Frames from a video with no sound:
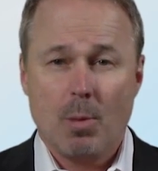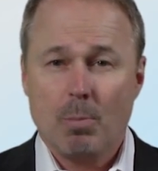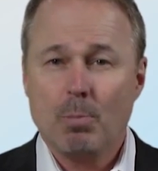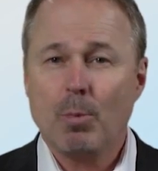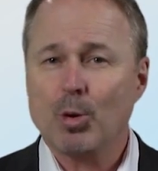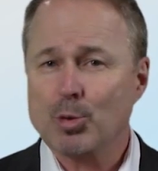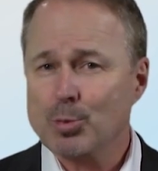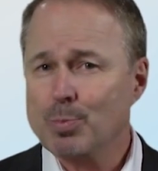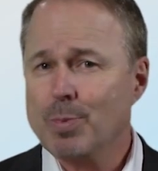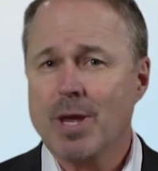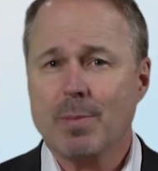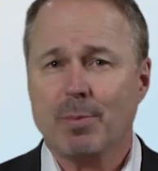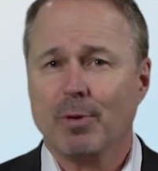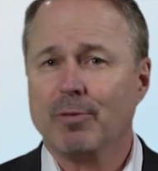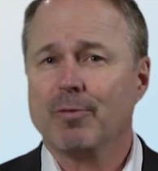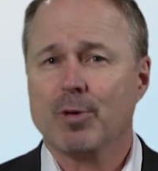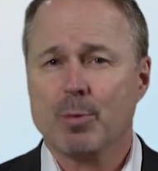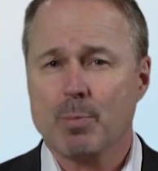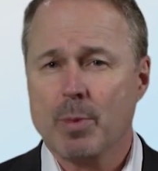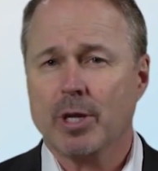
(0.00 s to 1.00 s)
Most people
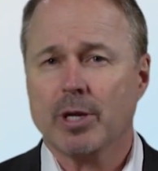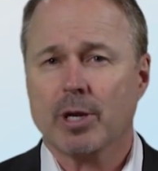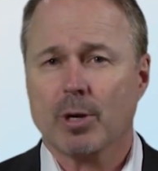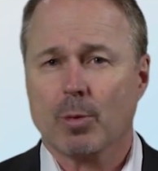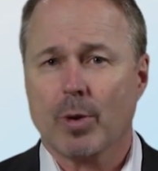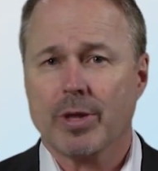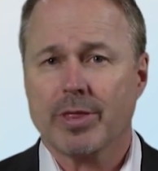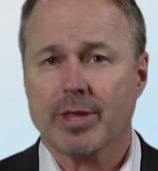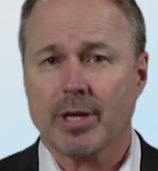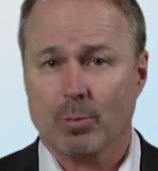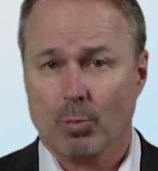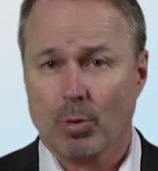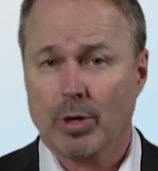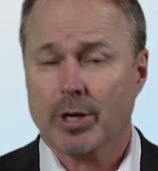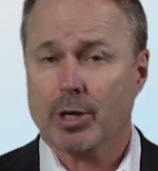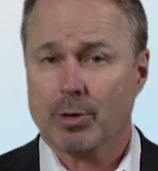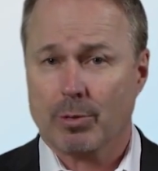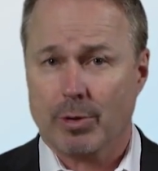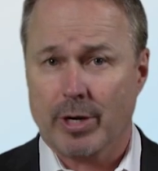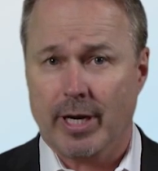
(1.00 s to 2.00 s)
familiar with it would
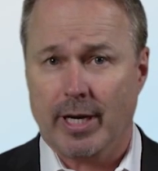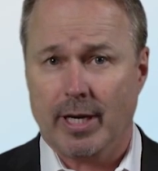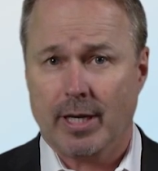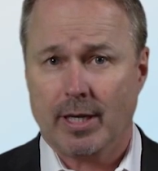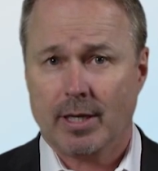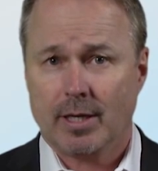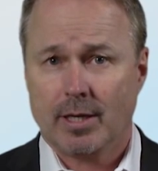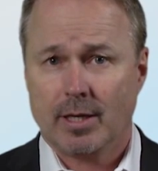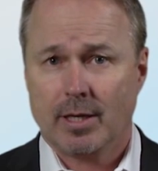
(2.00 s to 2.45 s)
agree.